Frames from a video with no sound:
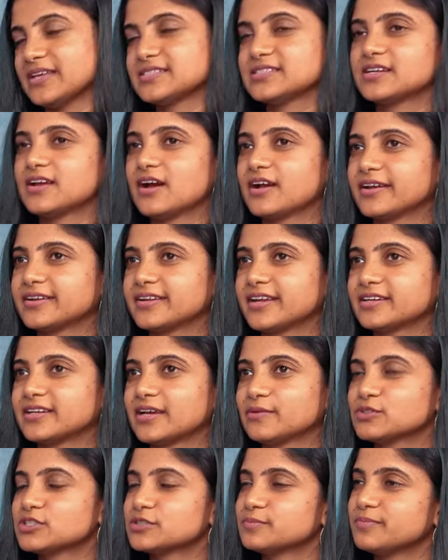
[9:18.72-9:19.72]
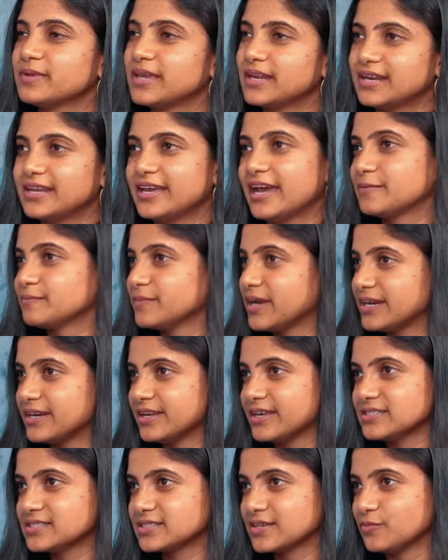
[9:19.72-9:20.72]
as an architect i was mainly at my
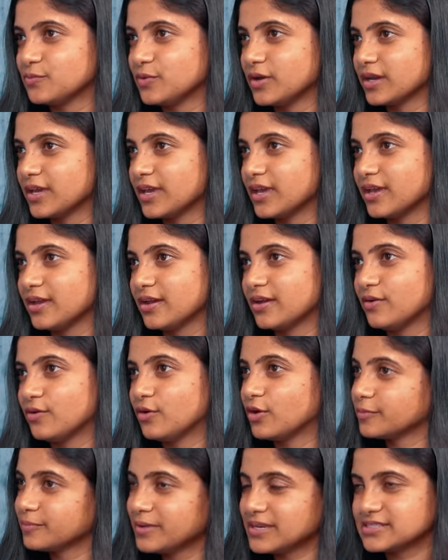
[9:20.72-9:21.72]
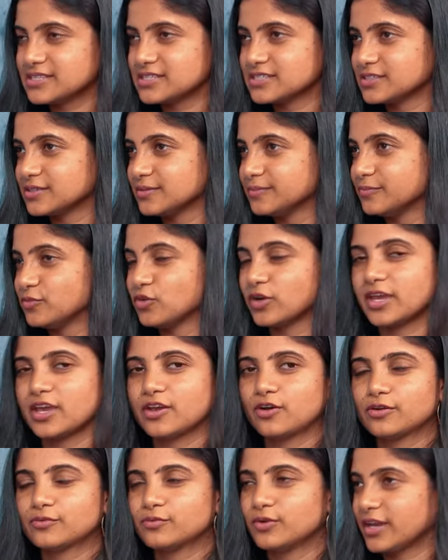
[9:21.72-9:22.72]
desk working on my system
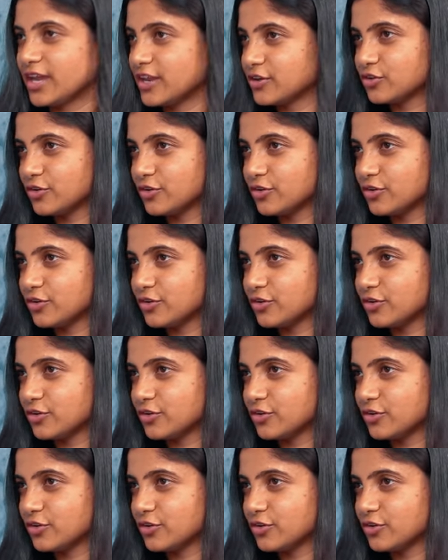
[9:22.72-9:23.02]
working on working